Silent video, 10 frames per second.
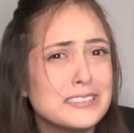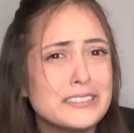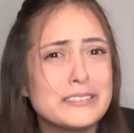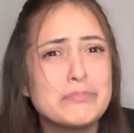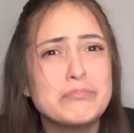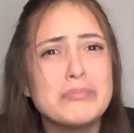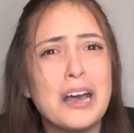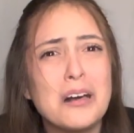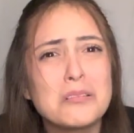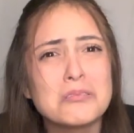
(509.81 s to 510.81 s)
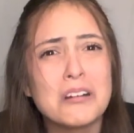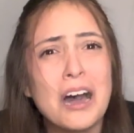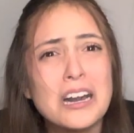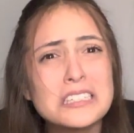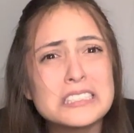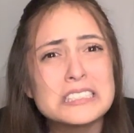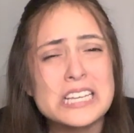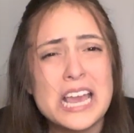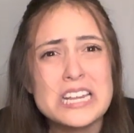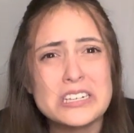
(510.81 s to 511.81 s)
the bell rung
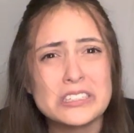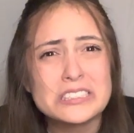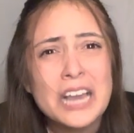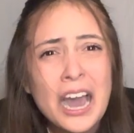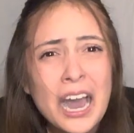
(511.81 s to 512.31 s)
to end our time.